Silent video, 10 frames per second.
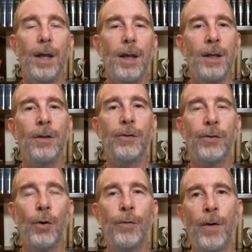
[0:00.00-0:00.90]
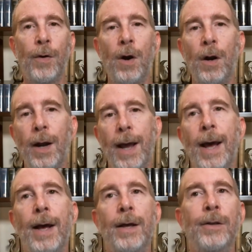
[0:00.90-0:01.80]
insofar
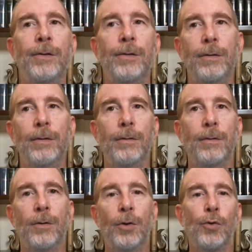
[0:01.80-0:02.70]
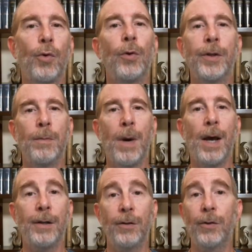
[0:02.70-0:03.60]
as controlling the
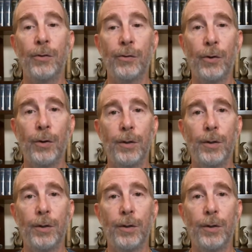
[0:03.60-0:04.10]
mind is concerned.